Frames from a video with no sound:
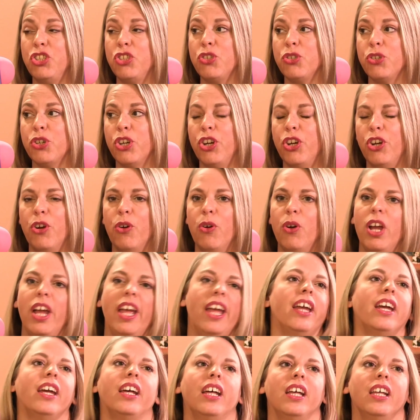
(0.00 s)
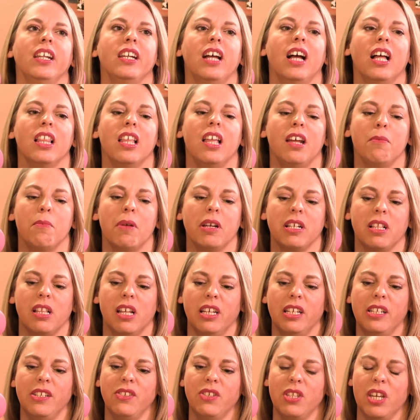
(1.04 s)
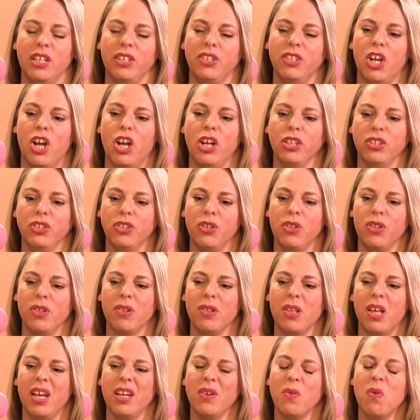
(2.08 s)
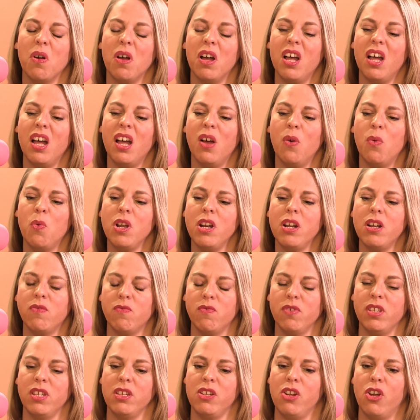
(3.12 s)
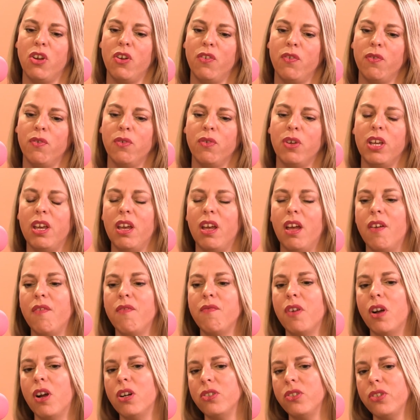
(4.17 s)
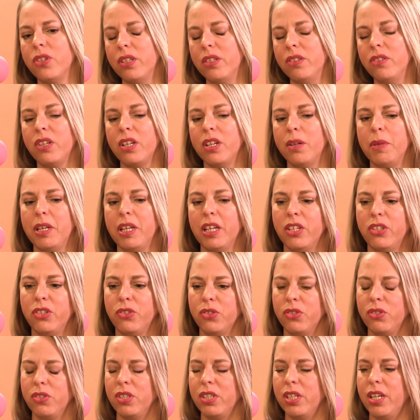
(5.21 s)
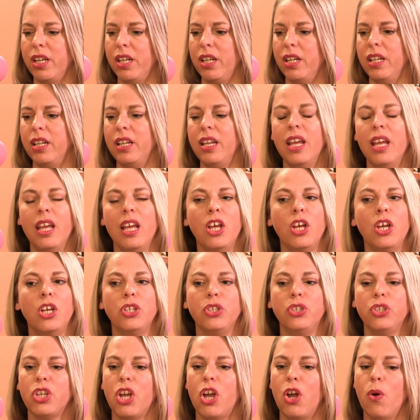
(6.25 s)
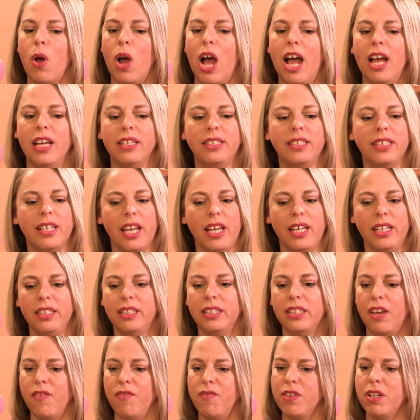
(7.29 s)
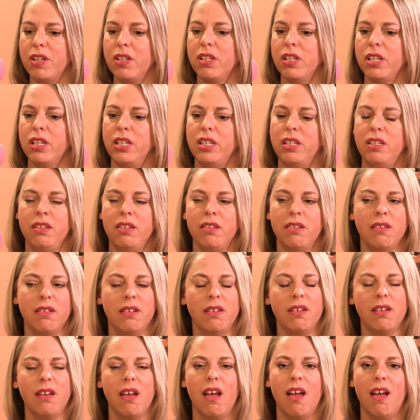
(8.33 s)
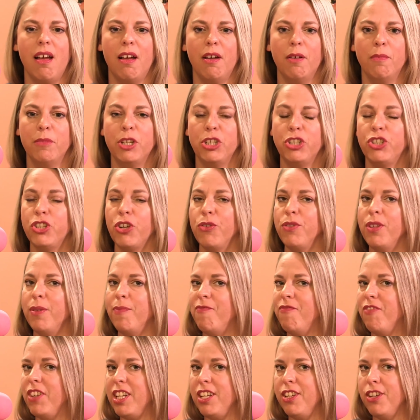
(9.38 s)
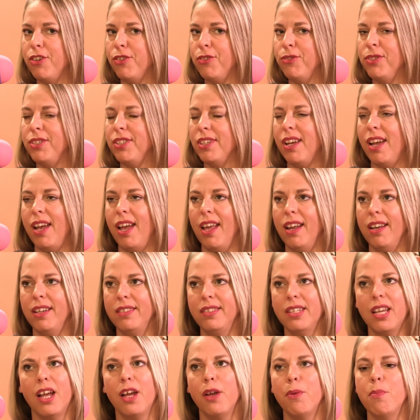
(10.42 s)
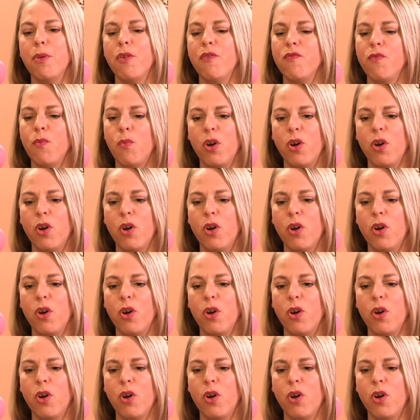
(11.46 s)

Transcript: true. And a lot of my clients that I talk to, they're like, well, we don't really know if our son's going to be interested. And so I say definitely show them videos ahead of time of